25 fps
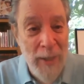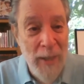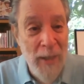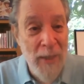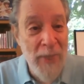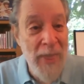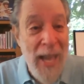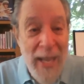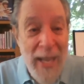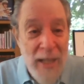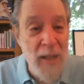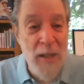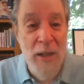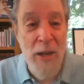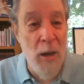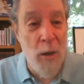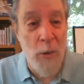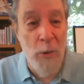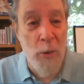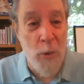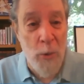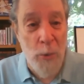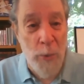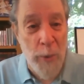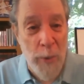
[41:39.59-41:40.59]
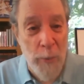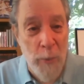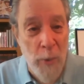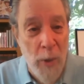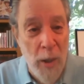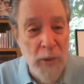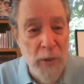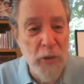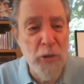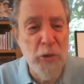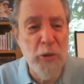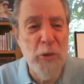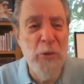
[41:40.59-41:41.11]
They didn't know who we were,
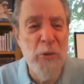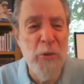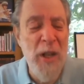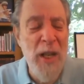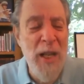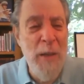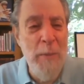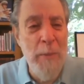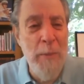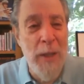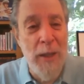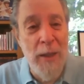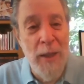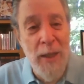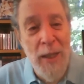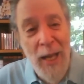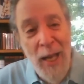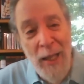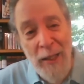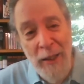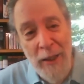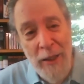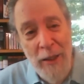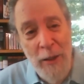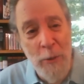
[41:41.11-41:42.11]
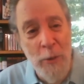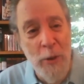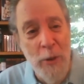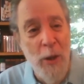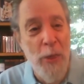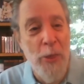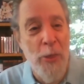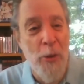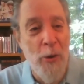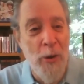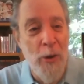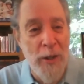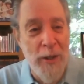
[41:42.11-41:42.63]
screaming, yelling. You would have
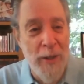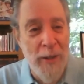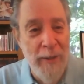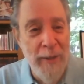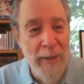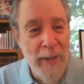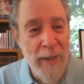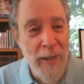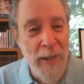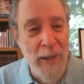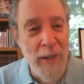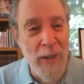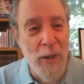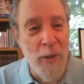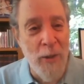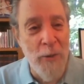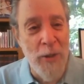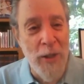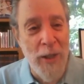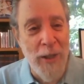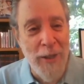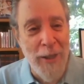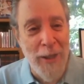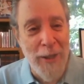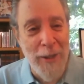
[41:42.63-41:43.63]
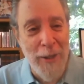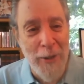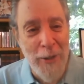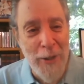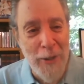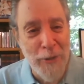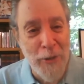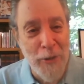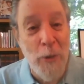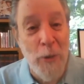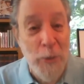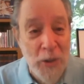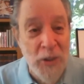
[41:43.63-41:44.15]
thought,
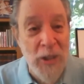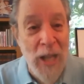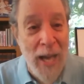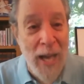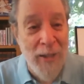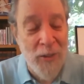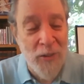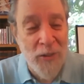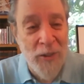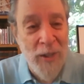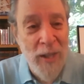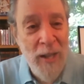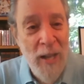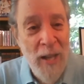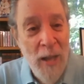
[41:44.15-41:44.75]
so it was nice.